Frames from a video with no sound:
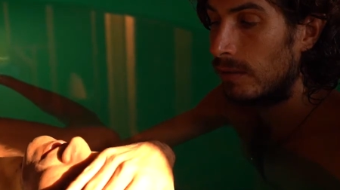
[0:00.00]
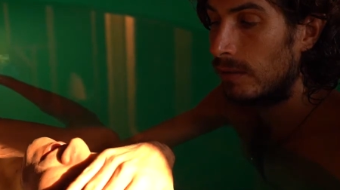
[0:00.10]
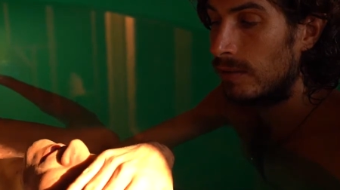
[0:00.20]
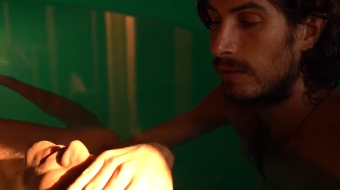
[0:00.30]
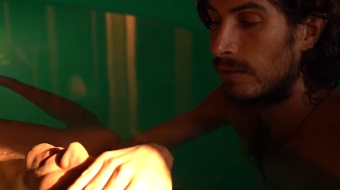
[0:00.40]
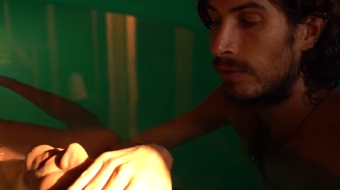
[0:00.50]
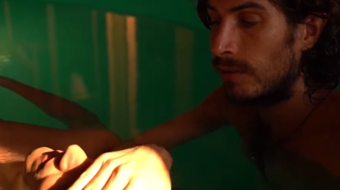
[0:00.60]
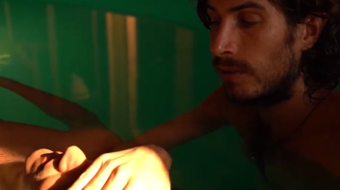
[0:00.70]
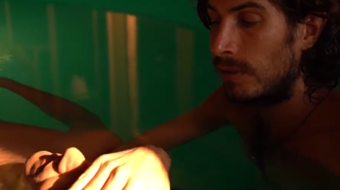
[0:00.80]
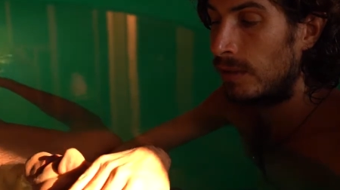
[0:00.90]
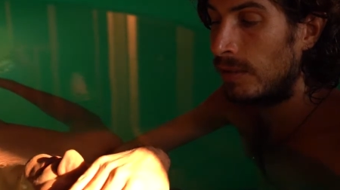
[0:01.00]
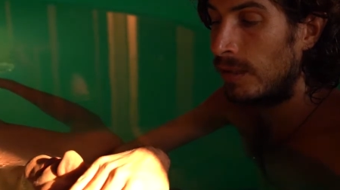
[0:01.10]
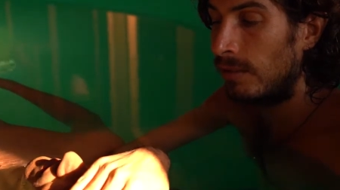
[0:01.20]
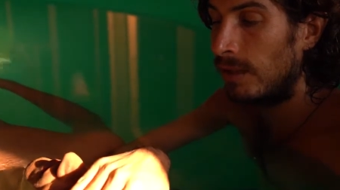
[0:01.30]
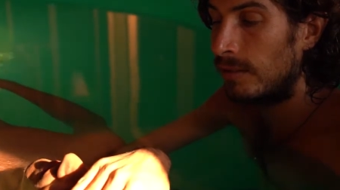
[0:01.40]
it's a very
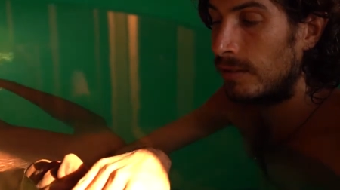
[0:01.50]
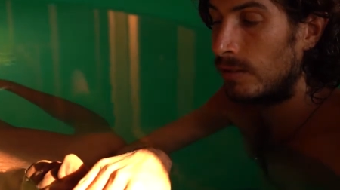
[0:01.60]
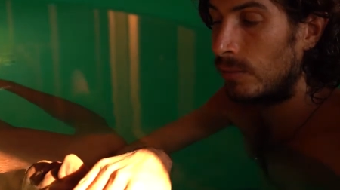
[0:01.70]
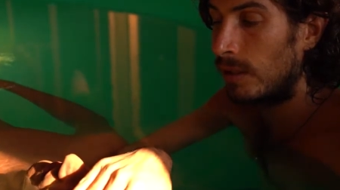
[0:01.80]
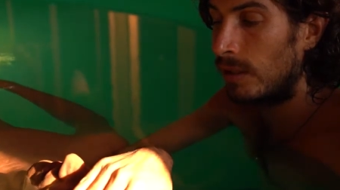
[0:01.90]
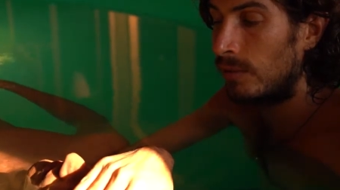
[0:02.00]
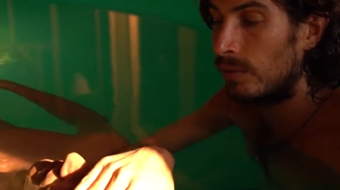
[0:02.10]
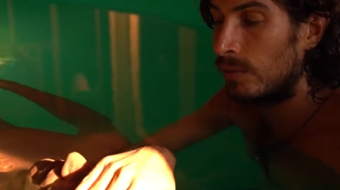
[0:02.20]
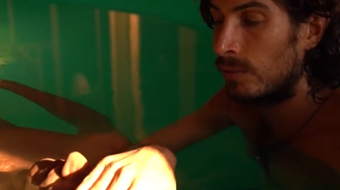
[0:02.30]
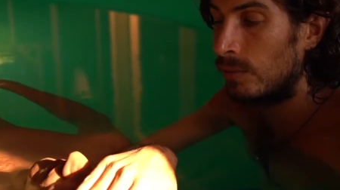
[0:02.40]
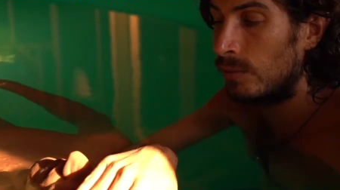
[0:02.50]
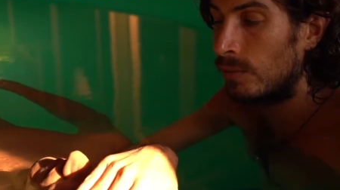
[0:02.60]
direct way to